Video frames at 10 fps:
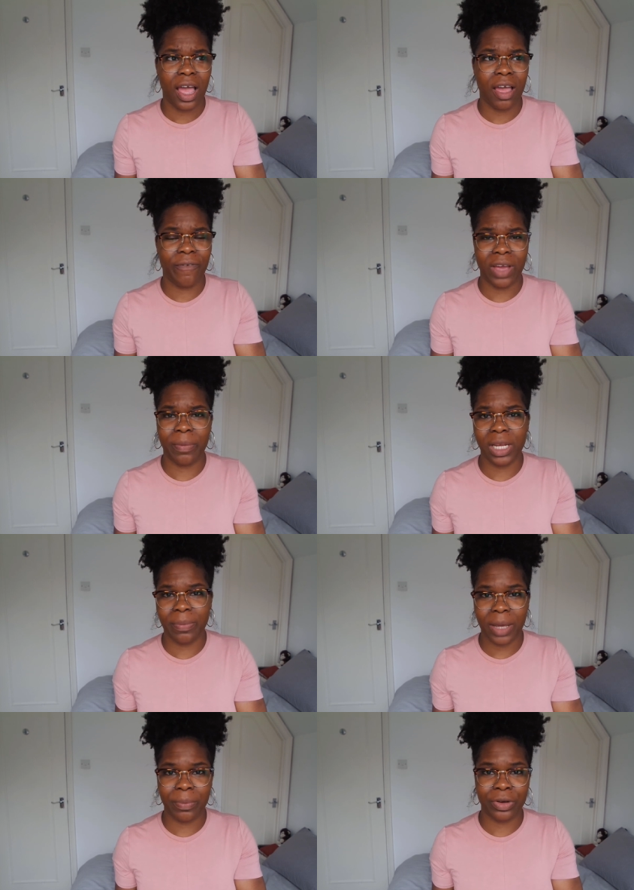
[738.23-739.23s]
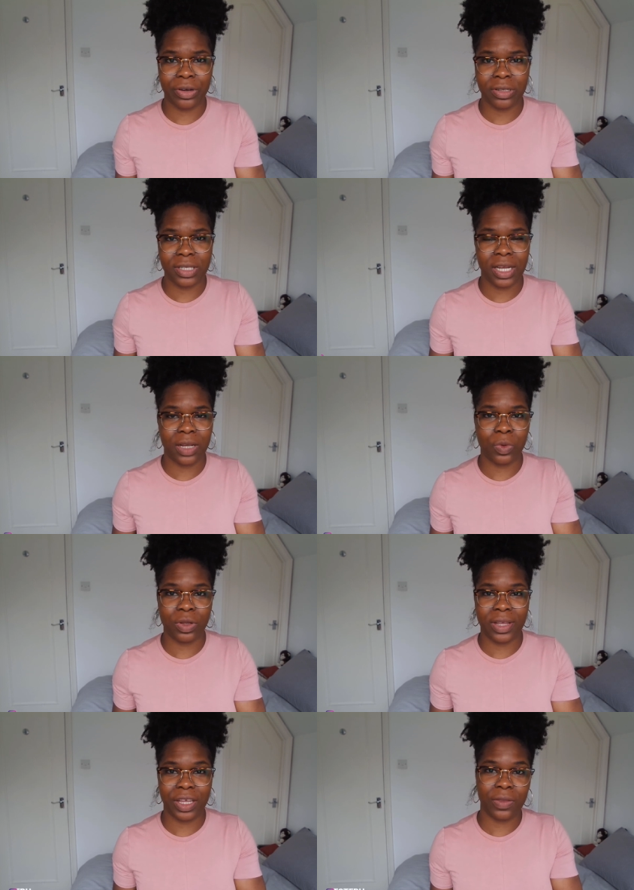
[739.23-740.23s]
uh, family members
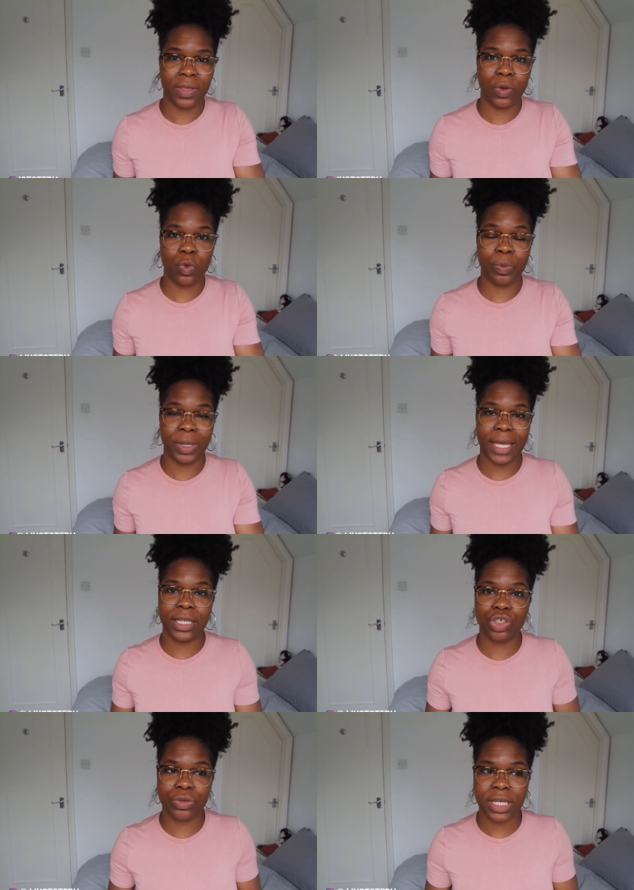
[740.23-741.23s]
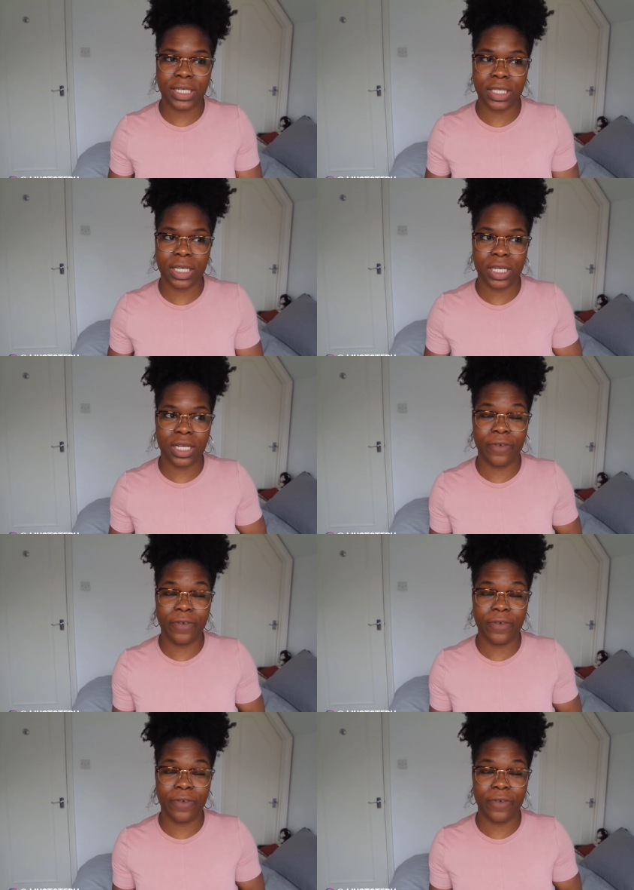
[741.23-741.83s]
anyone that you think would be interested